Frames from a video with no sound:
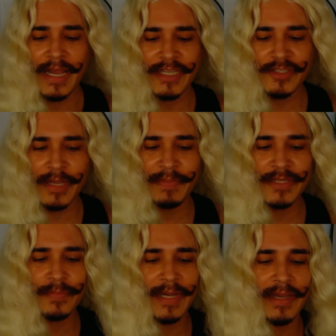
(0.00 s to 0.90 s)
I just happened
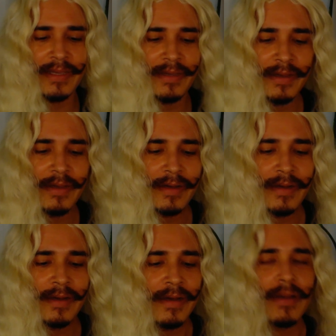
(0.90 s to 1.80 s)
to buy
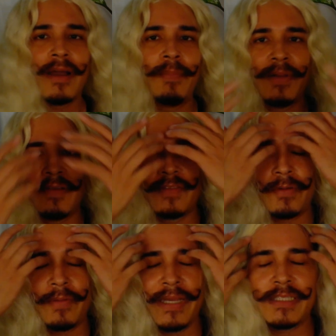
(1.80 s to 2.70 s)
couple of their
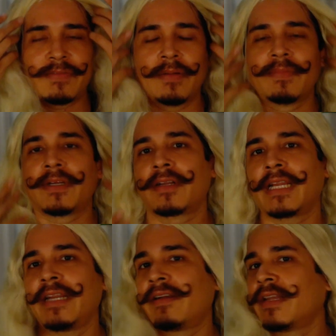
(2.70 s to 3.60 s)
wigs from their
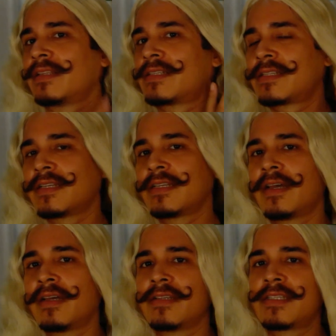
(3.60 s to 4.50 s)
clearance
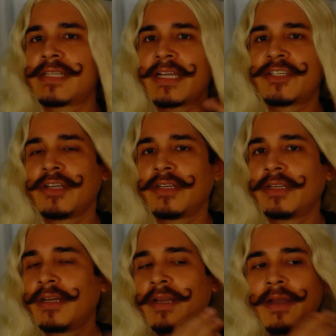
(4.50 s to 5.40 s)
uh,
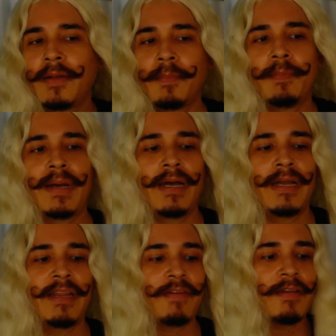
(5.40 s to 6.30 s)
section.
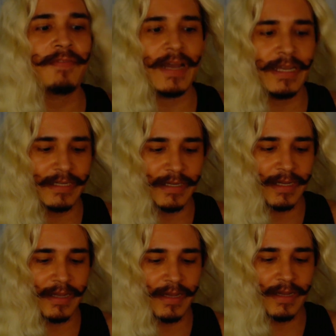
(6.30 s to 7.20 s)
But if I find
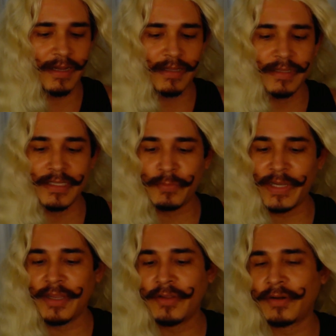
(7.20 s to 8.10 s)
uh, this
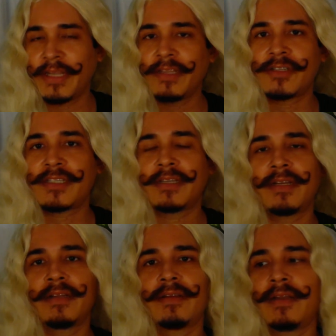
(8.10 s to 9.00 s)
wig and you're interested
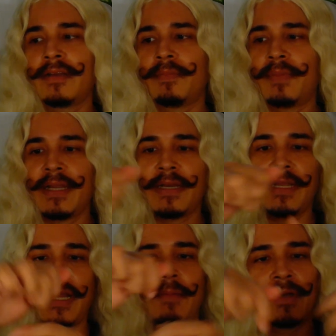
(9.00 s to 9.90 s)
in, in
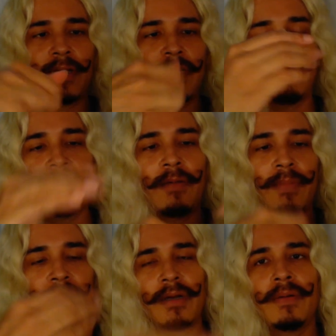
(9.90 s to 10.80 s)
buying it, I'm gonna leave down
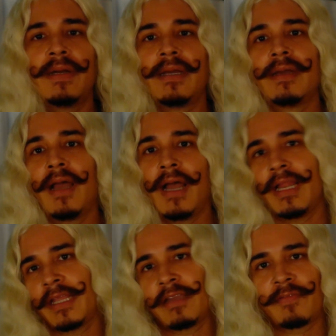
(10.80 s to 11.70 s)
below a
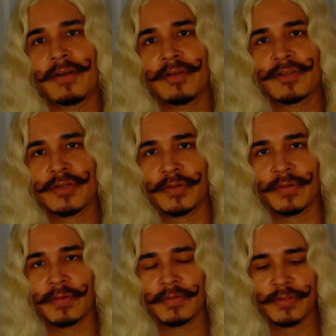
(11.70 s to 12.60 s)
link for you to
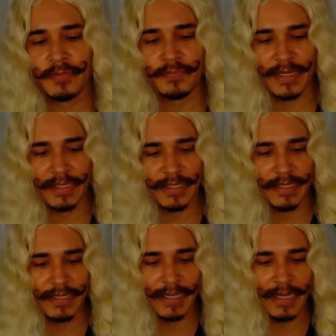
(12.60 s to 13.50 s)
to find it.